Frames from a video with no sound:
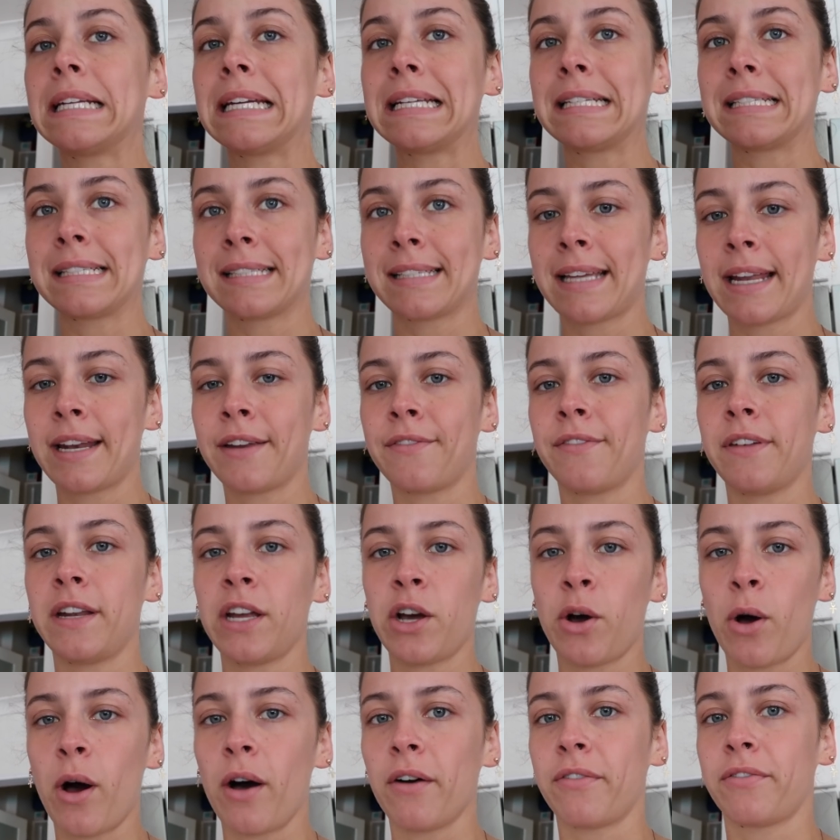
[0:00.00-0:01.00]
need to send a
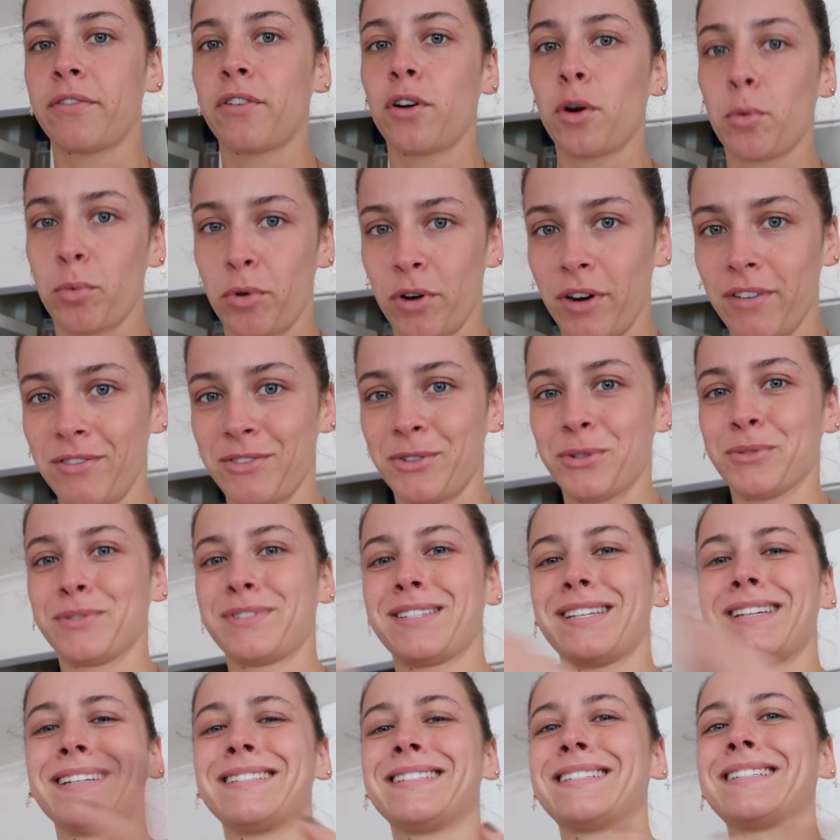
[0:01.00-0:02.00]
video off for approval
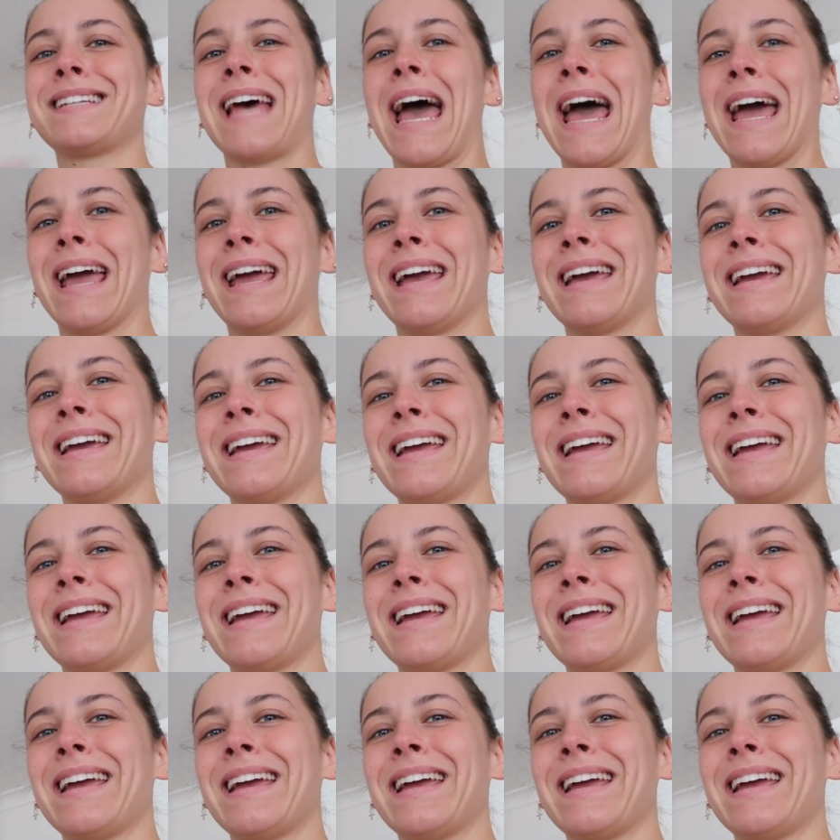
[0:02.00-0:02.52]
today,